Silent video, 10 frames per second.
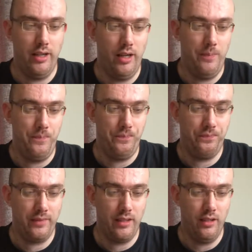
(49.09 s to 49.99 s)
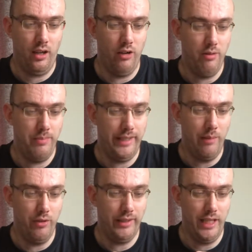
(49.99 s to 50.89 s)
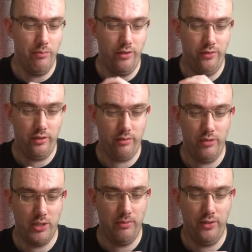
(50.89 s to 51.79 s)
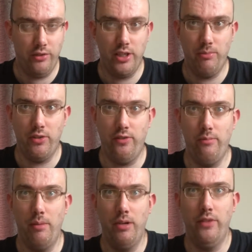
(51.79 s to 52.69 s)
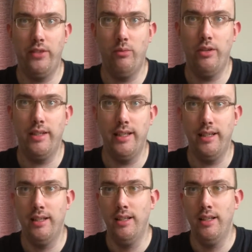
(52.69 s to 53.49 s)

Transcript: I remember getting my Game Boy must have been for Christmas or for my birthday one year